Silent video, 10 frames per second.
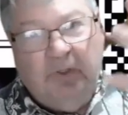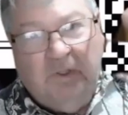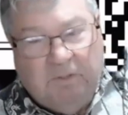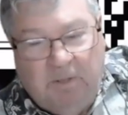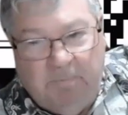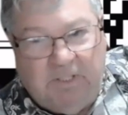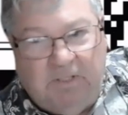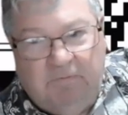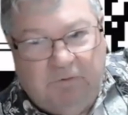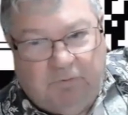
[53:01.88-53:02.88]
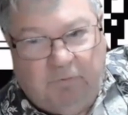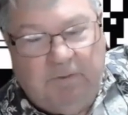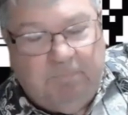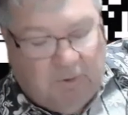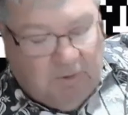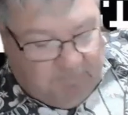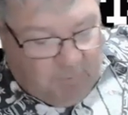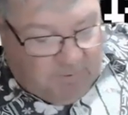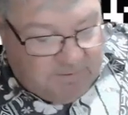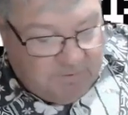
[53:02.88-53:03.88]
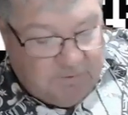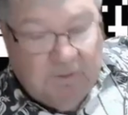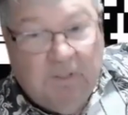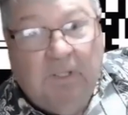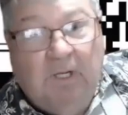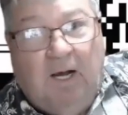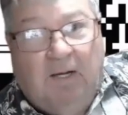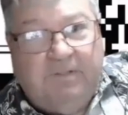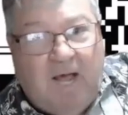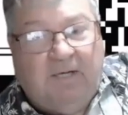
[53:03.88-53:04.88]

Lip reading: let me give you 3 bullet points. Dr.